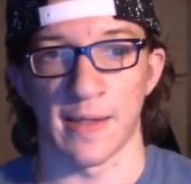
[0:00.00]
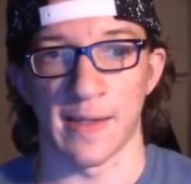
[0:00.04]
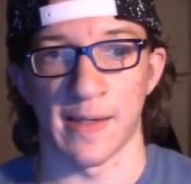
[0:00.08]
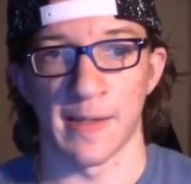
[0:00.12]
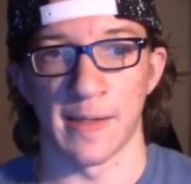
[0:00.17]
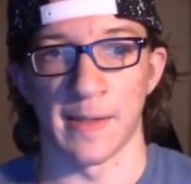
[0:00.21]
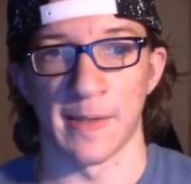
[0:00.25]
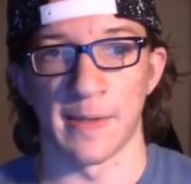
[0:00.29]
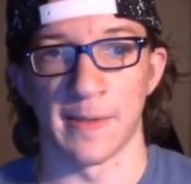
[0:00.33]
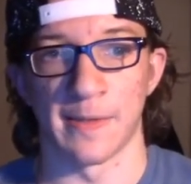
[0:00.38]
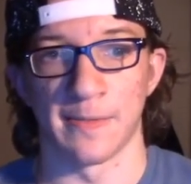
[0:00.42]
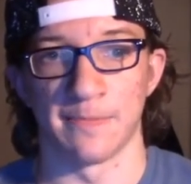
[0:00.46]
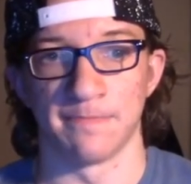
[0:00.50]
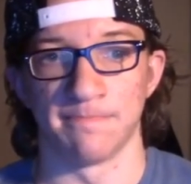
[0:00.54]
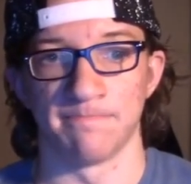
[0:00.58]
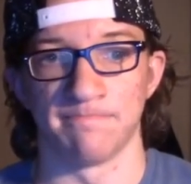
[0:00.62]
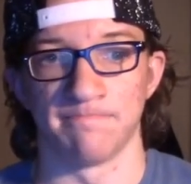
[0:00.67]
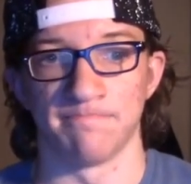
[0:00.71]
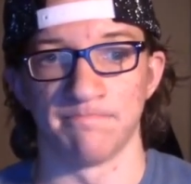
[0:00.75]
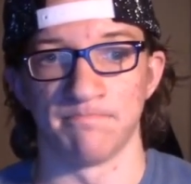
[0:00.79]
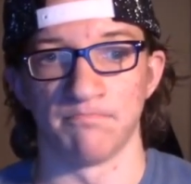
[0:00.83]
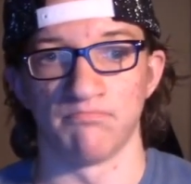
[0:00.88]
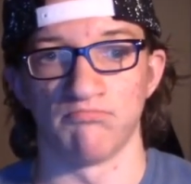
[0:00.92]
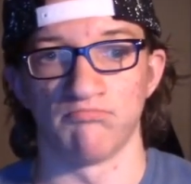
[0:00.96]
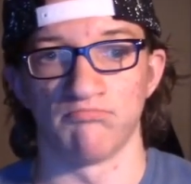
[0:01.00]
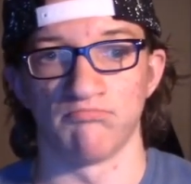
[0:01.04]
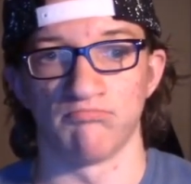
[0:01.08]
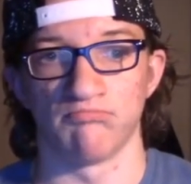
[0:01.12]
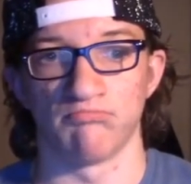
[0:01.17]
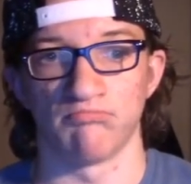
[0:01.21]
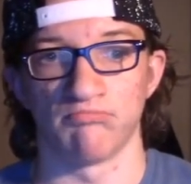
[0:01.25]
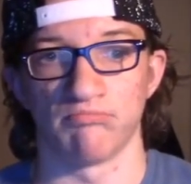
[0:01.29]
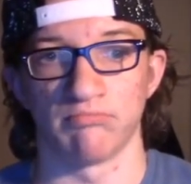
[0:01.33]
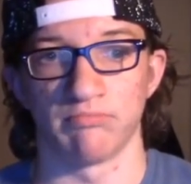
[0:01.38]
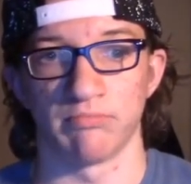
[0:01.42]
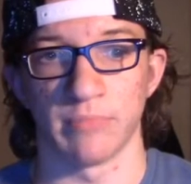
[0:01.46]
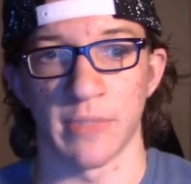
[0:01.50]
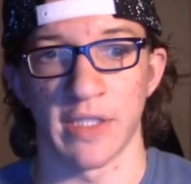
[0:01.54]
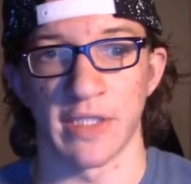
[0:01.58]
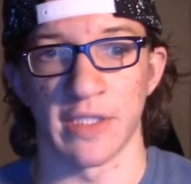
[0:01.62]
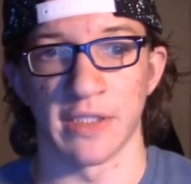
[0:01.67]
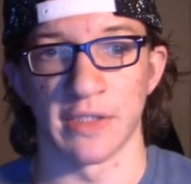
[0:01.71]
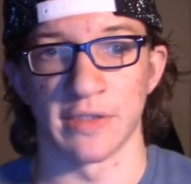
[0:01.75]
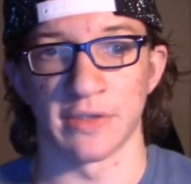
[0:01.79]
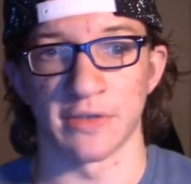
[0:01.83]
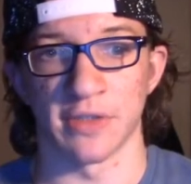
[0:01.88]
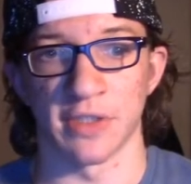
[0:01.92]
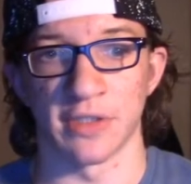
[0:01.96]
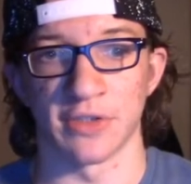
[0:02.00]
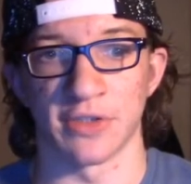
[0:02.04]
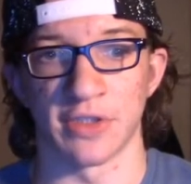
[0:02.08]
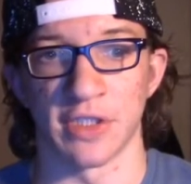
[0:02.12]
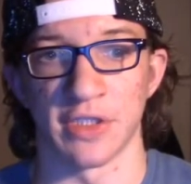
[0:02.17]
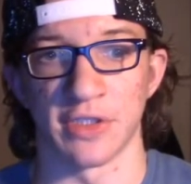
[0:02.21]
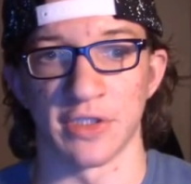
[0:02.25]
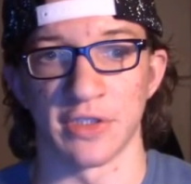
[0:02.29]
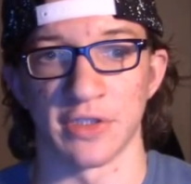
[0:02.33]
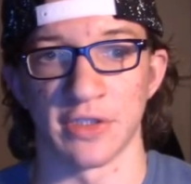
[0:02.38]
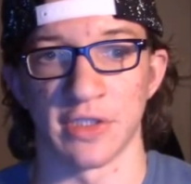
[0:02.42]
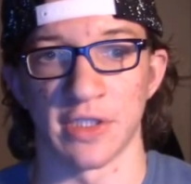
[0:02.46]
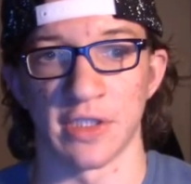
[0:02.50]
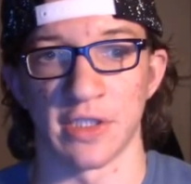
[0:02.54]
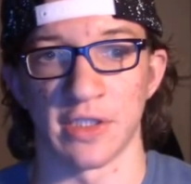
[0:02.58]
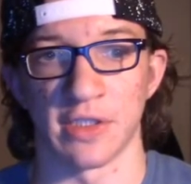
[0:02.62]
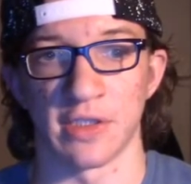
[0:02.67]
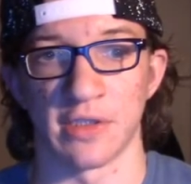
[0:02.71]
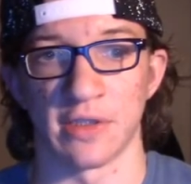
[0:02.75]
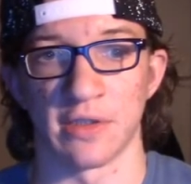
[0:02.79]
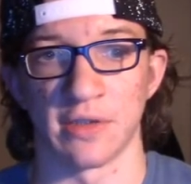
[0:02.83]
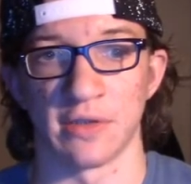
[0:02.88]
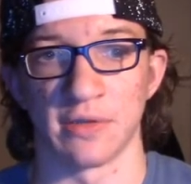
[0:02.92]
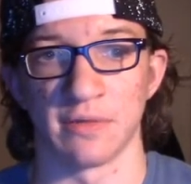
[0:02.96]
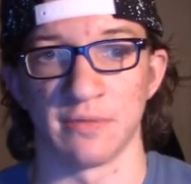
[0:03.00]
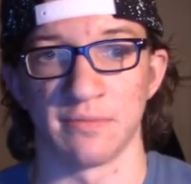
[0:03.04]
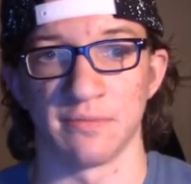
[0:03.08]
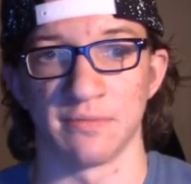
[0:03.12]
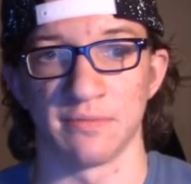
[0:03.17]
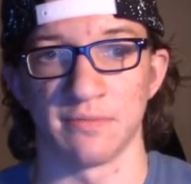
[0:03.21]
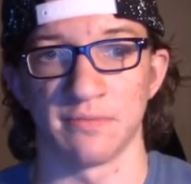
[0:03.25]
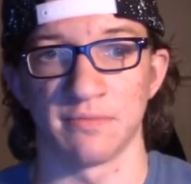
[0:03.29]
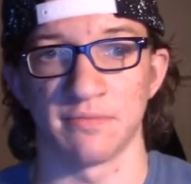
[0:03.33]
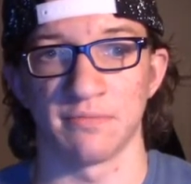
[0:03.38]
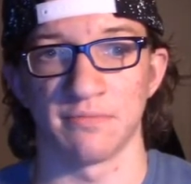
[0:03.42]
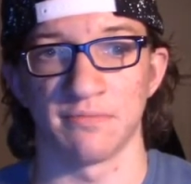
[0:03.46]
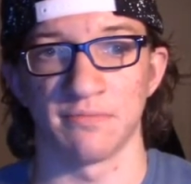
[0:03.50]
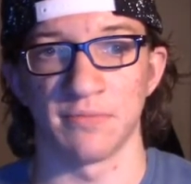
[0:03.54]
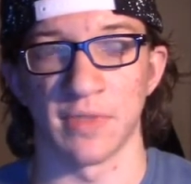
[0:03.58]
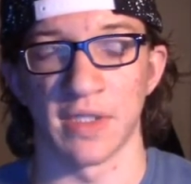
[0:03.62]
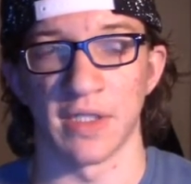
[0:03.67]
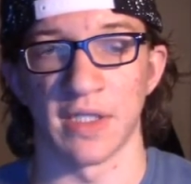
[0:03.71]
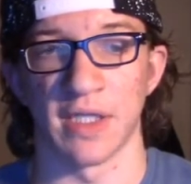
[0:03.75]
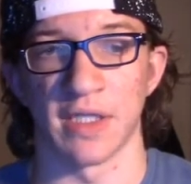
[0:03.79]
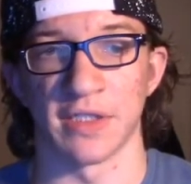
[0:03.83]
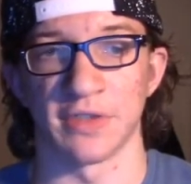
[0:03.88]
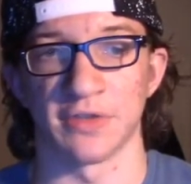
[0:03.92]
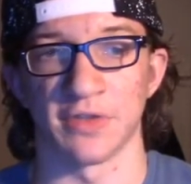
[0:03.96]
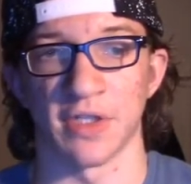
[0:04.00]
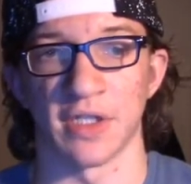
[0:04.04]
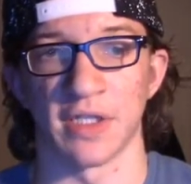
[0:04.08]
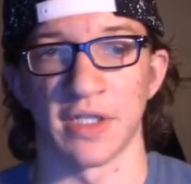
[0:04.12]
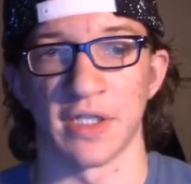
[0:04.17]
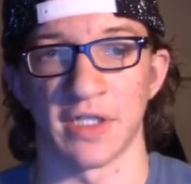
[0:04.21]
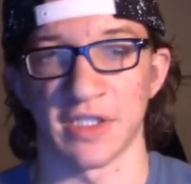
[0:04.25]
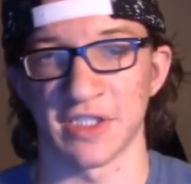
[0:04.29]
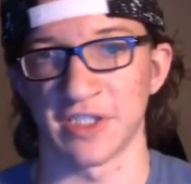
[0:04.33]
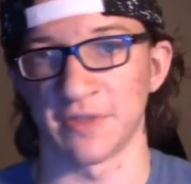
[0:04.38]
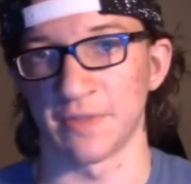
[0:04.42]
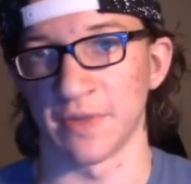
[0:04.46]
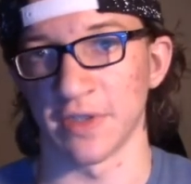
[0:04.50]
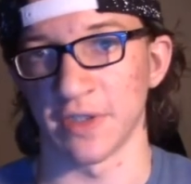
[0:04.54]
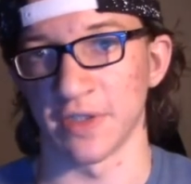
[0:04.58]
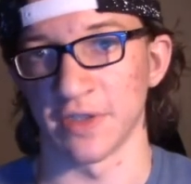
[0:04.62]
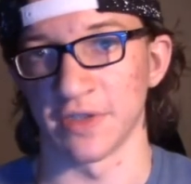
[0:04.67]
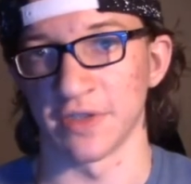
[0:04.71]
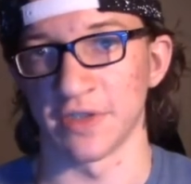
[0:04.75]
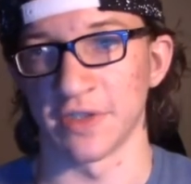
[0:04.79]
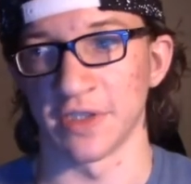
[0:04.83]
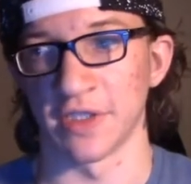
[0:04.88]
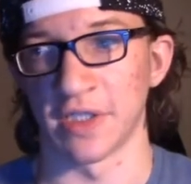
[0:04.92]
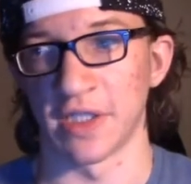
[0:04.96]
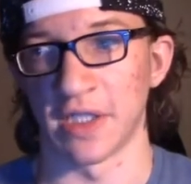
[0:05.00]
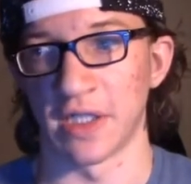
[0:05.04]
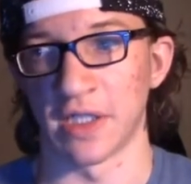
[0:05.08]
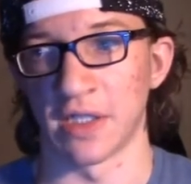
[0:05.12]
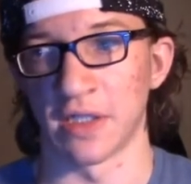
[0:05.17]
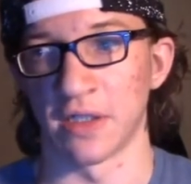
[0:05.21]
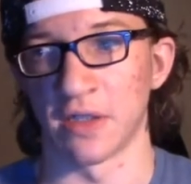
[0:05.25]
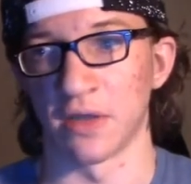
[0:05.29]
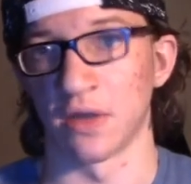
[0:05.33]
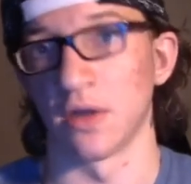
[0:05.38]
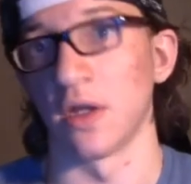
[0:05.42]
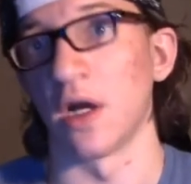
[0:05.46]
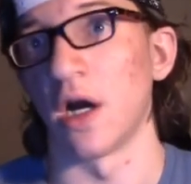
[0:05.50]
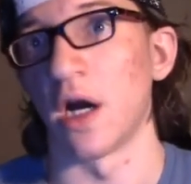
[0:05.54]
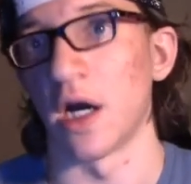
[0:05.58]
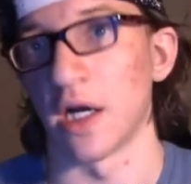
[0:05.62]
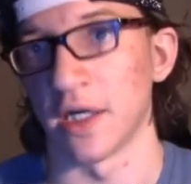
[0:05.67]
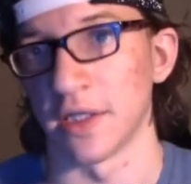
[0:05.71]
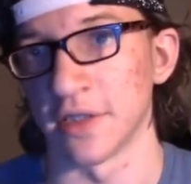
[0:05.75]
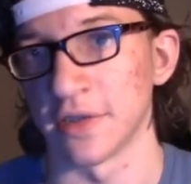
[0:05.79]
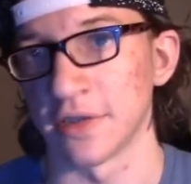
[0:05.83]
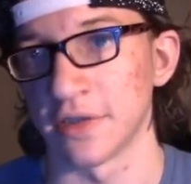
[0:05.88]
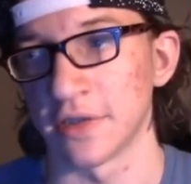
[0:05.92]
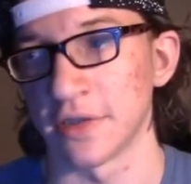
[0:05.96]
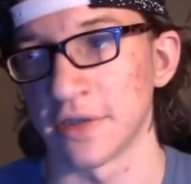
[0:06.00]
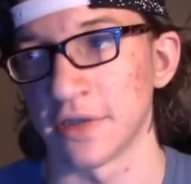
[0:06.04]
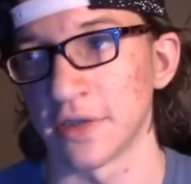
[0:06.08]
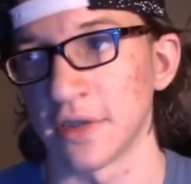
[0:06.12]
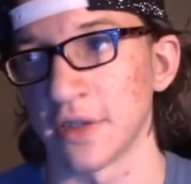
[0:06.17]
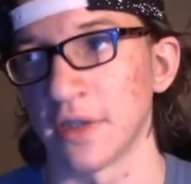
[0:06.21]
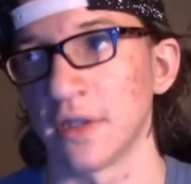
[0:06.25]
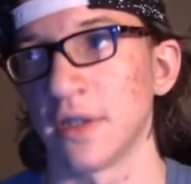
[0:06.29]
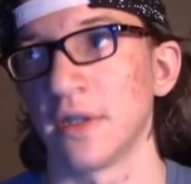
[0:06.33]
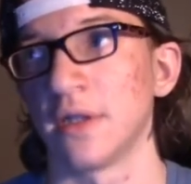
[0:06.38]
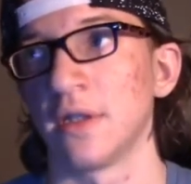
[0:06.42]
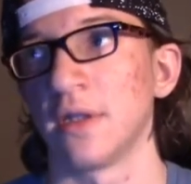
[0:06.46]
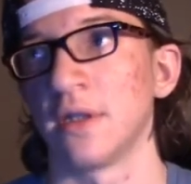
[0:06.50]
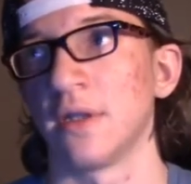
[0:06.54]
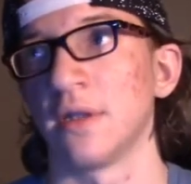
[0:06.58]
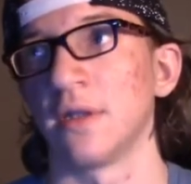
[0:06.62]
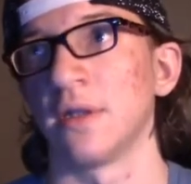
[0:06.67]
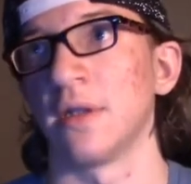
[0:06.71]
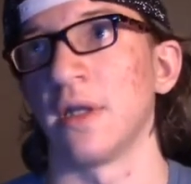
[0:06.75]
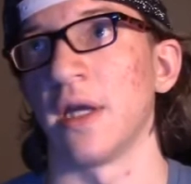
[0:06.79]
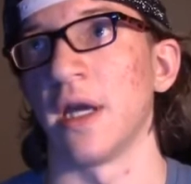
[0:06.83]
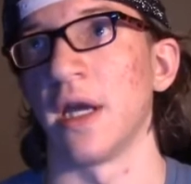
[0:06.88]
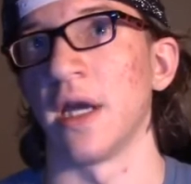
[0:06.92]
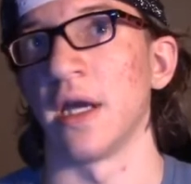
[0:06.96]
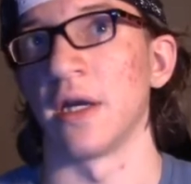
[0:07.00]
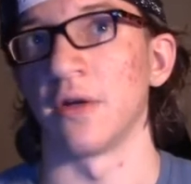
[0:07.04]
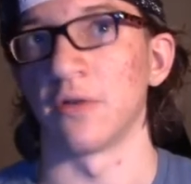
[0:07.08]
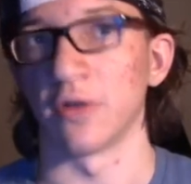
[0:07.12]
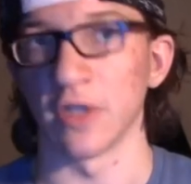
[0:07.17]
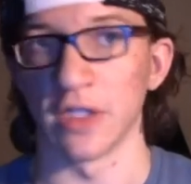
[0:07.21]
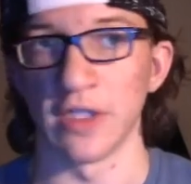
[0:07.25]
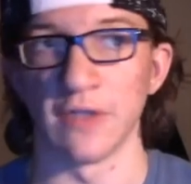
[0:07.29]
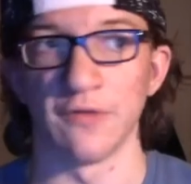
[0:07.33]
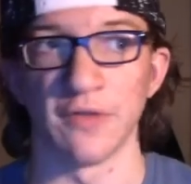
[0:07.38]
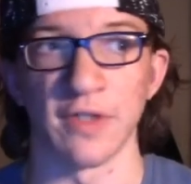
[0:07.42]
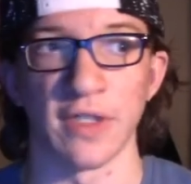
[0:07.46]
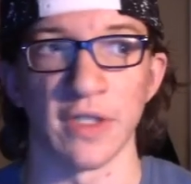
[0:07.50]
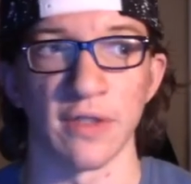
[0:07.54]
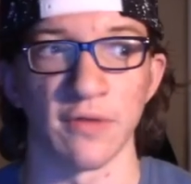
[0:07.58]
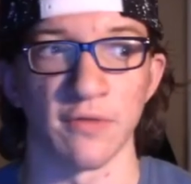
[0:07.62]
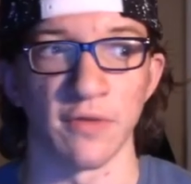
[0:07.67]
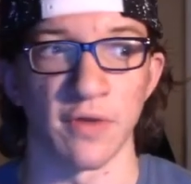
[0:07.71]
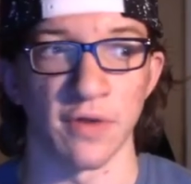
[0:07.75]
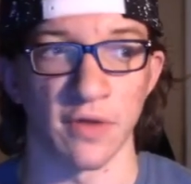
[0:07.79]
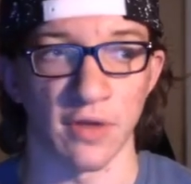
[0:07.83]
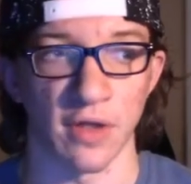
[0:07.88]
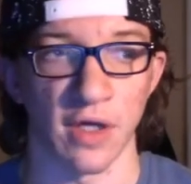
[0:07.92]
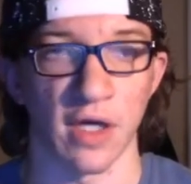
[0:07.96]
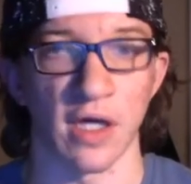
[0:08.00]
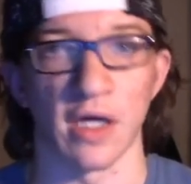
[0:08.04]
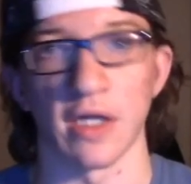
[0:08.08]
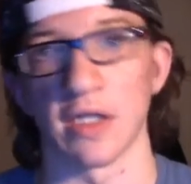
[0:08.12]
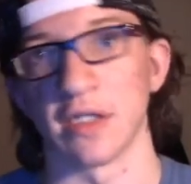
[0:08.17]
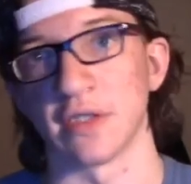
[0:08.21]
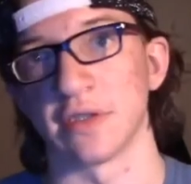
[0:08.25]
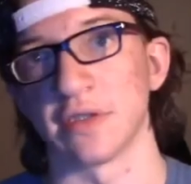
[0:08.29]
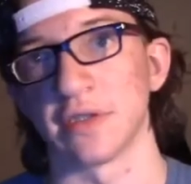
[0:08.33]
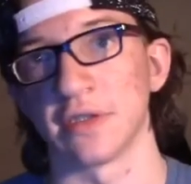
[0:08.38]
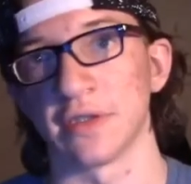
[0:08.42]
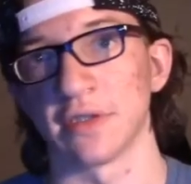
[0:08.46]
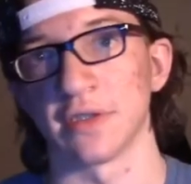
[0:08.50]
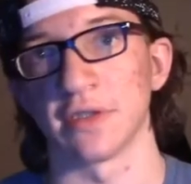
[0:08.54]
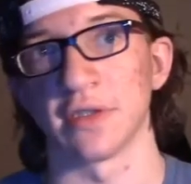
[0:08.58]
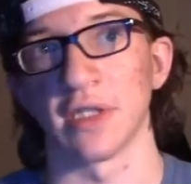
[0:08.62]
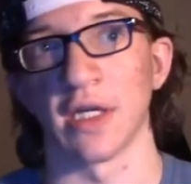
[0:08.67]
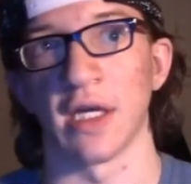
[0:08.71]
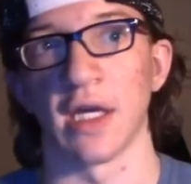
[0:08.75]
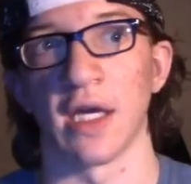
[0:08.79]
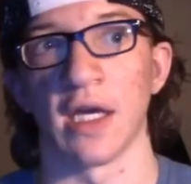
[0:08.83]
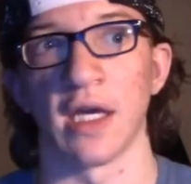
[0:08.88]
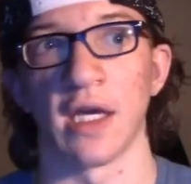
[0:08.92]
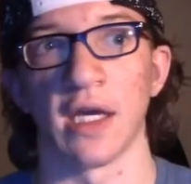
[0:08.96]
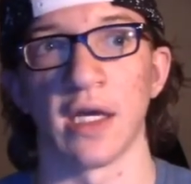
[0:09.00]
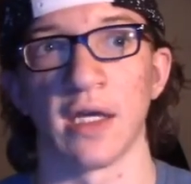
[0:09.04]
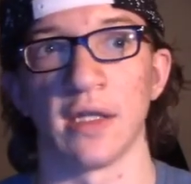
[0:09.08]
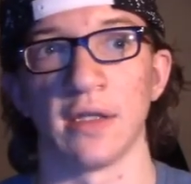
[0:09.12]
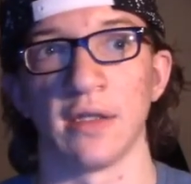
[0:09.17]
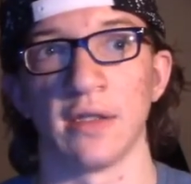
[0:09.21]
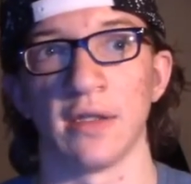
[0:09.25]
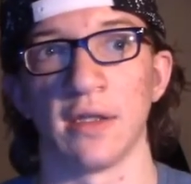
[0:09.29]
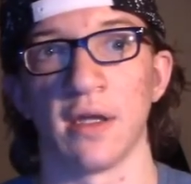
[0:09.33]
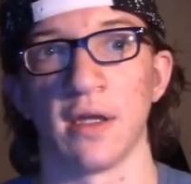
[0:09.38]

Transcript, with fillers: um, and then it started changing till when I started experiencing loss and grieving with loss and